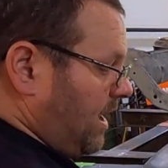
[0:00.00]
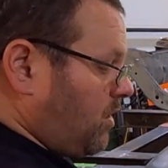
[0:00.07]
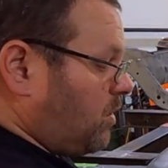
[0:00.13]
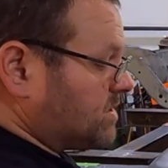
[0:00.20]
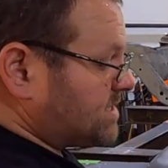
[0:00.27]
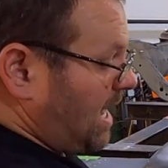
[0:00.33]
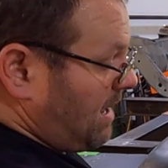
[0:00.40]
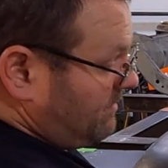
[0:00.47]
Of
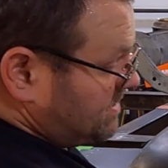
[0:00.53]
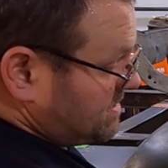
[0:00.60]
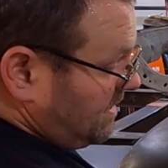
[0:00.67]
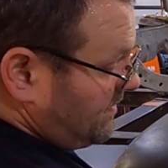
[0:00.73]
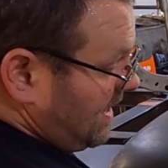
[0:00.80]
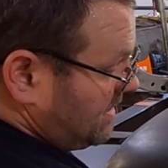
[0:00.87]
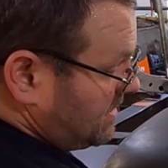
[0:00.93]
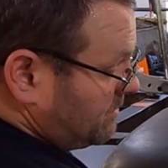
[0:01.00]
course, obviously
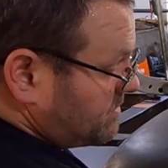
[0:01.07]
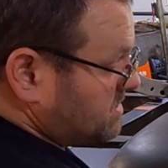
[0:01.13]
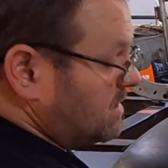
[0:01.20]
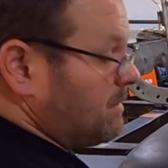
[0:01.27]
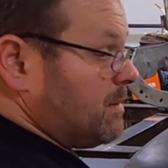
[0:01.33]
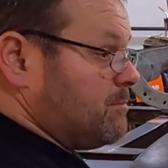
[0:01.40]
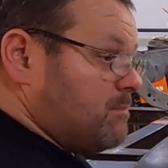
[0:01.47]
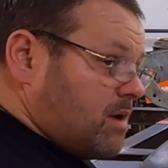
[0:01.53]
that number is
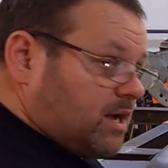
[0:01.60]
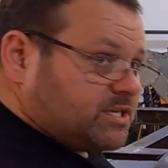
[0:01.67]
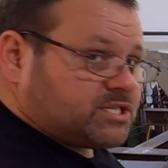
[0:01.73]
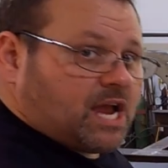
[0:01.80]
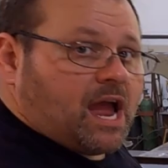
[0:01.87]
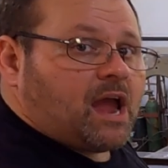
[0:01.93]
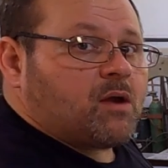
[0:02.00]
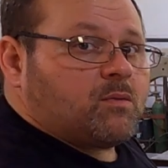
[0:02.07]
going to be much
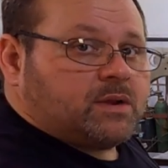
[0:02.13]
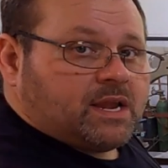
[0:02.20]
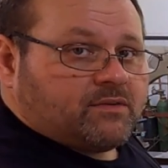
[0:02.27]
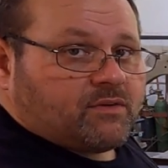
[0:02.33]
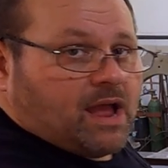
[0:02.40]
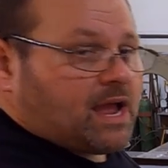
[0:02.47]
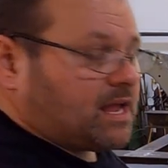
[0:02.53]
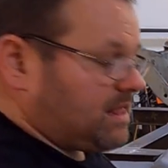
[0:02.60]
higher
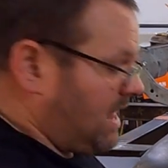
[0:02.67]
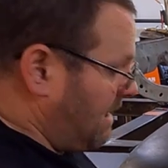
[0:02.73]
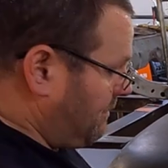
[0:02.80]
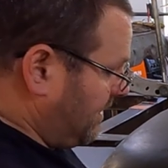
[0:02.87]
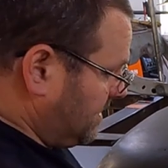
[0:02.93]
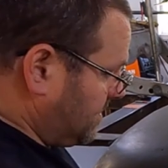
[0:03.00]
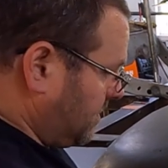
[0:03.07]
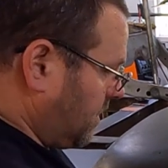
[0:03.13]
whenever I climb
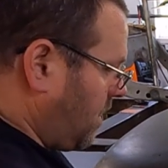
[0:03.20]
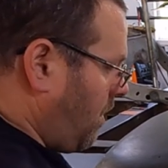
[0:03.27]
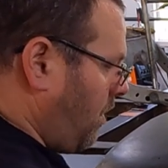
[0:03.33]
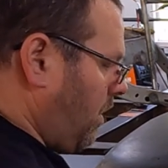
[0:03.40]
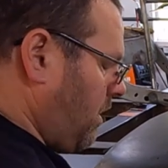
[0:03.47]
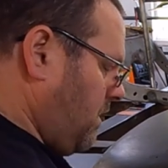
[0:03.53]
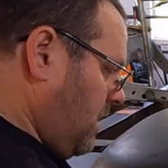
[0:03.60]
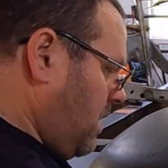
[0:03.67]
into the
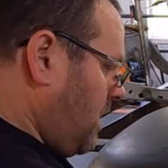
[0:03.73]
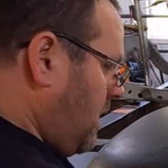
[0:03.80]
car.